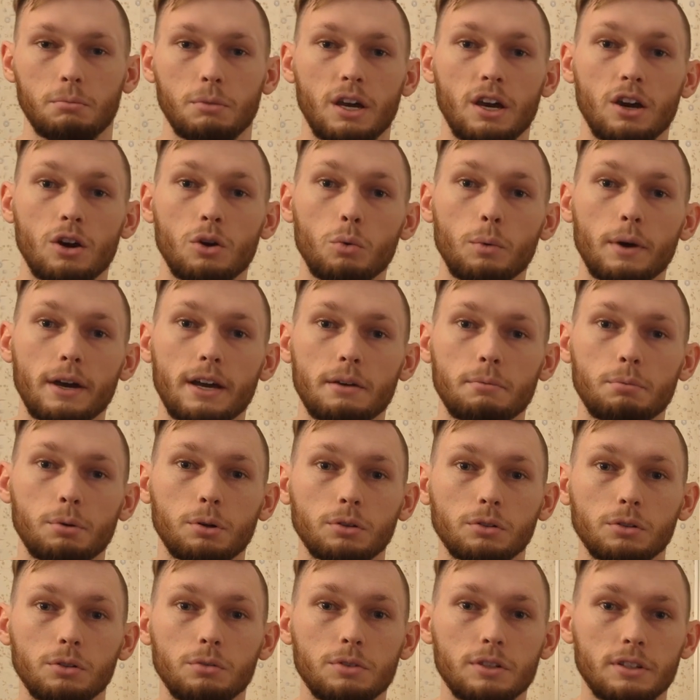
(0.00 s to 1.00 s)
airway
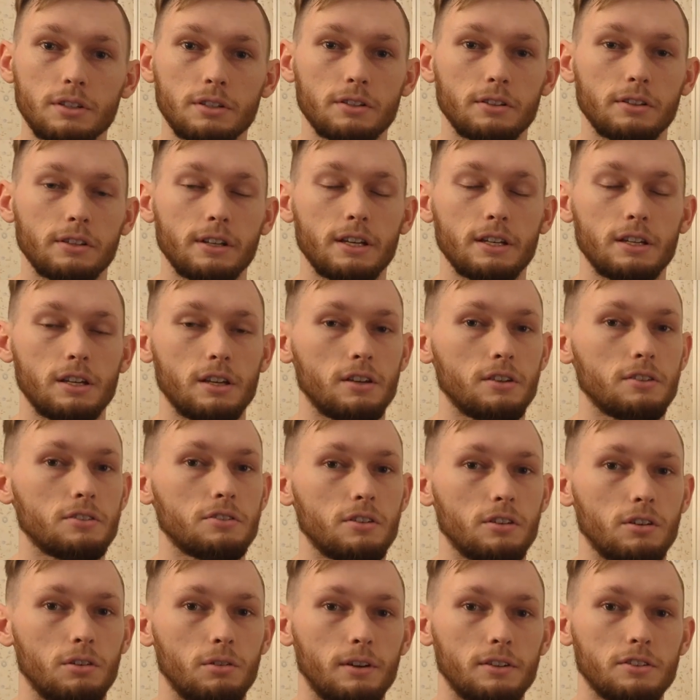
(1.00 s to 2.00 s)
pollutant like
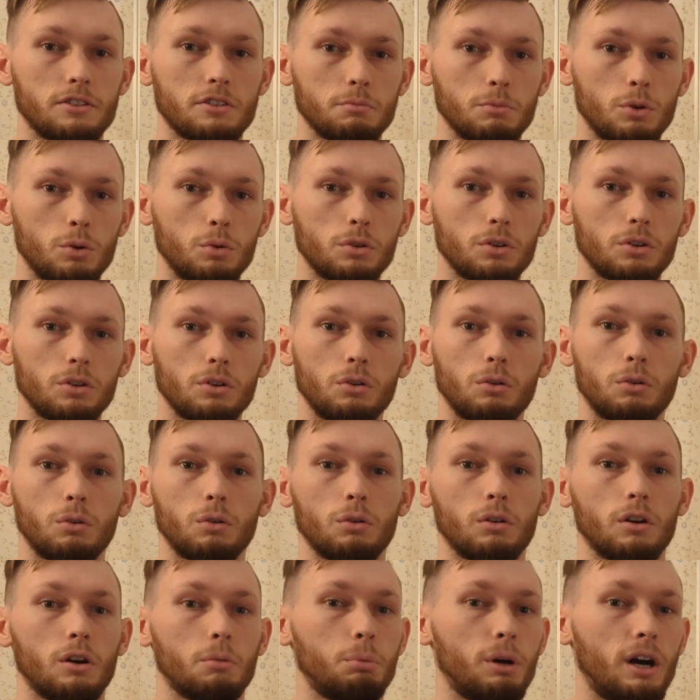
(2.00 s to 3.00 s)
cigarette smoke
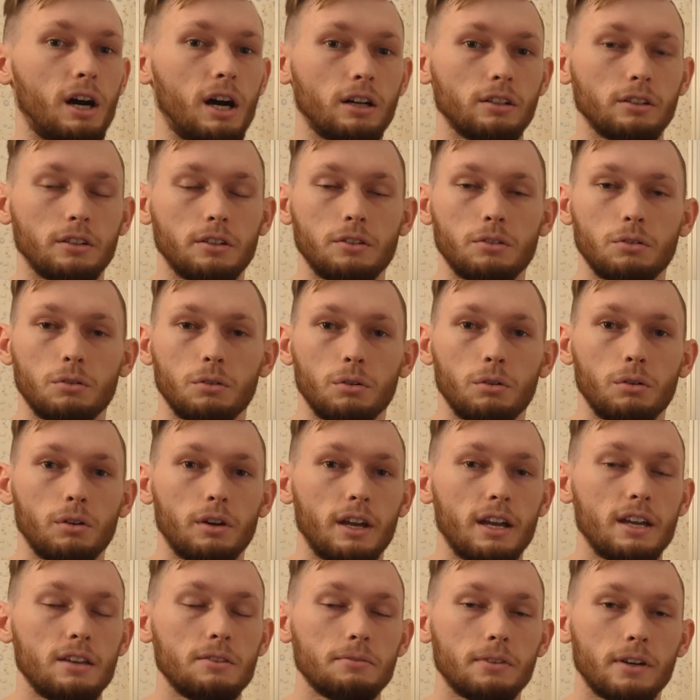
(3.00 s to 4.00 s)
or a pollen or
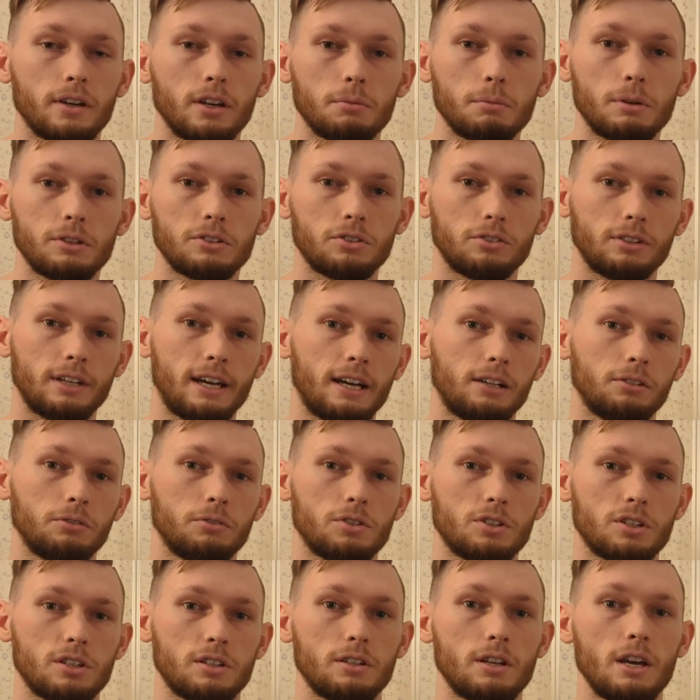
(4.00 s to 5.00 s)
environmental
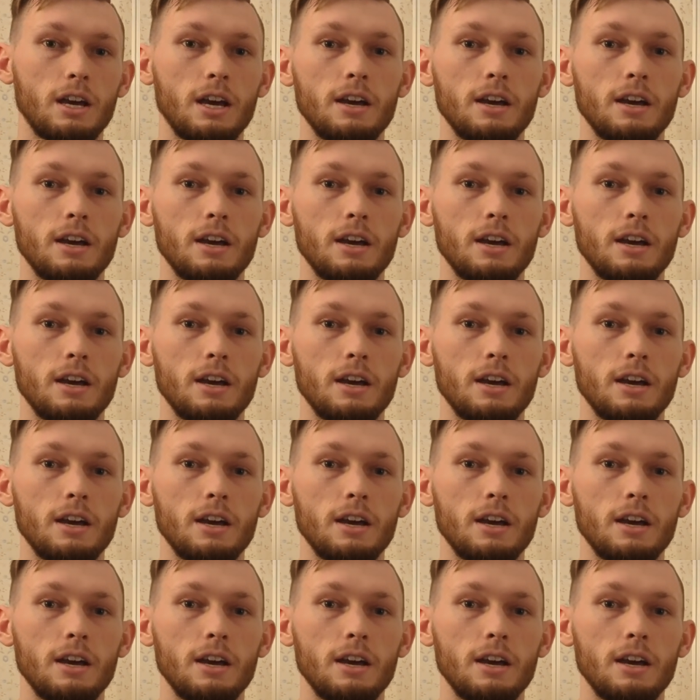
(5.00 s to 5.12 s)
allergen,